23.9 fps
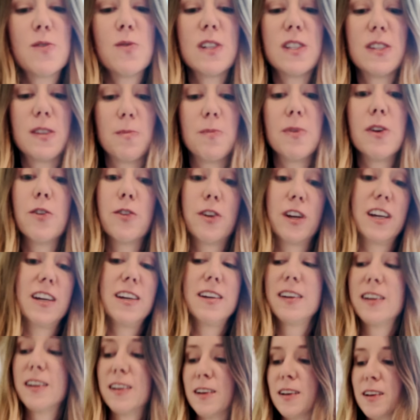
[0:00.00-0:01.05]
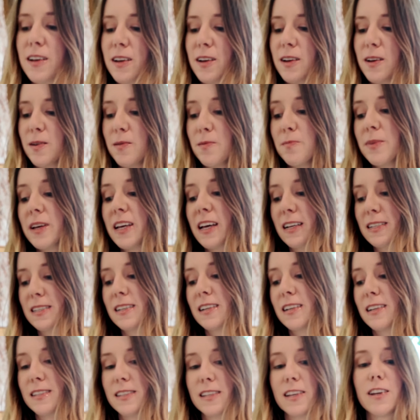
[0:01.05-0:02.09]
one's a beauty because it
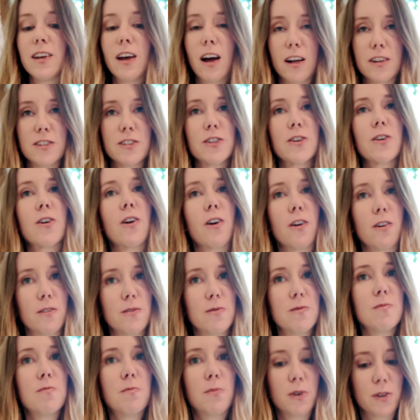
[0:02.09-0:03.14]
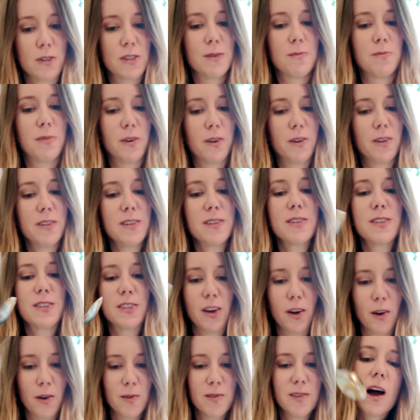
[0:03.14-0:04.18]
is a Jan de Groot bossable.
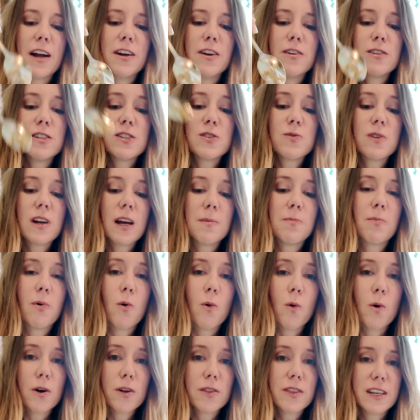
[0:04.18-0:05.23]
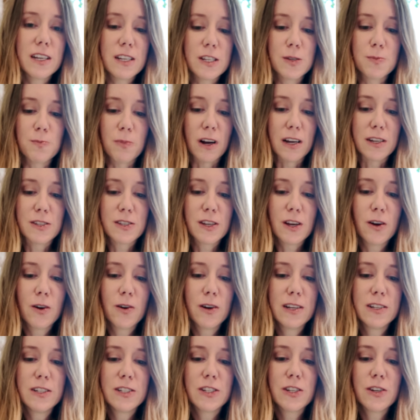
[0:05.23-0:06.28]
So I noticed when I poured the espresso
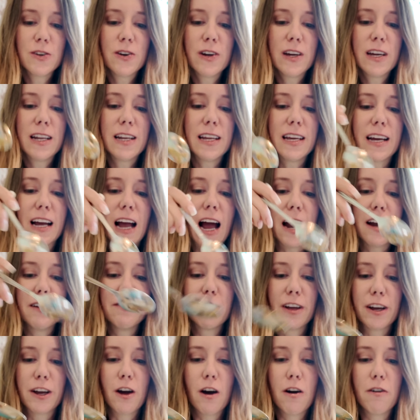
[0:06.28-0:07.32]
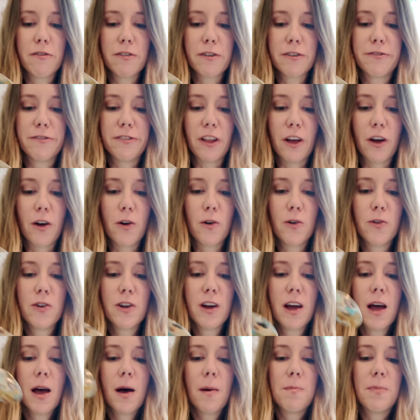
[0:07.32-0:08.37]
into it, it kind of like overflowed,
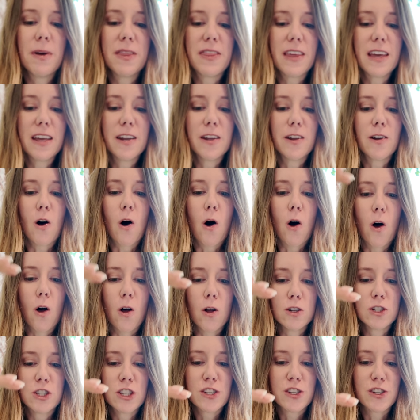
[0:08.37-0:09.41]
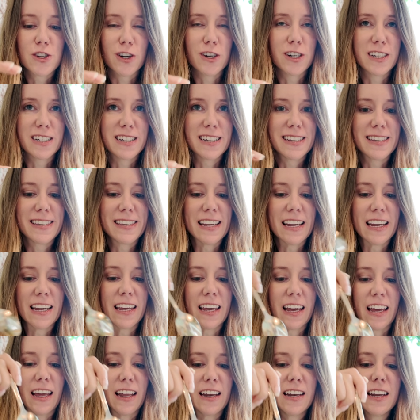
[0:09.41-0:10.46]
but then it all just started to sink
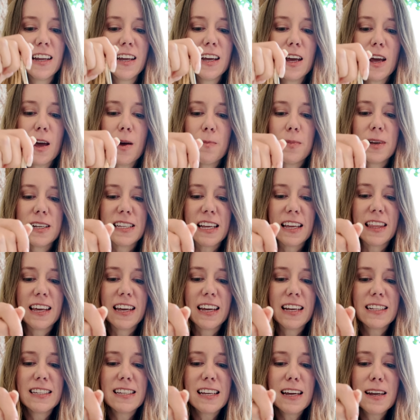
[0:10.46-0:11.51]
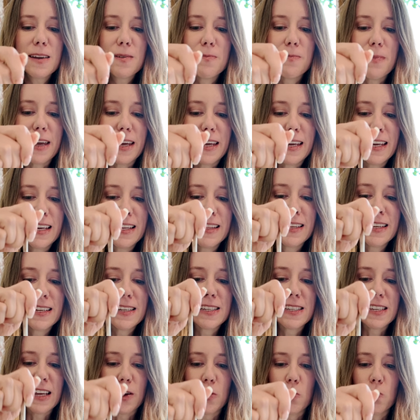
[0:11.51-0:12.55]
in because I think it's like making
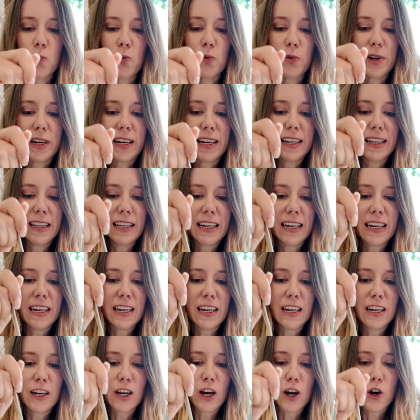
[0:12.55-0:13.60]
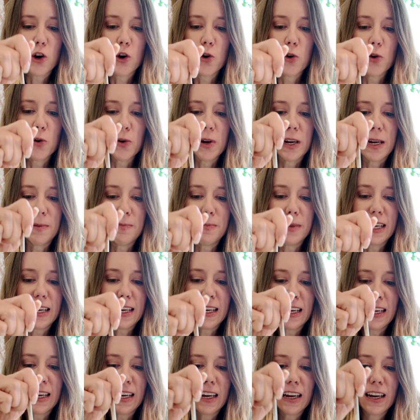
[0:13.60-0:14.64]
this like really
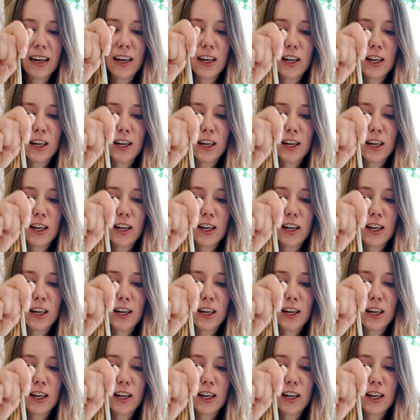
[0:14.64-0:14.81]
creamy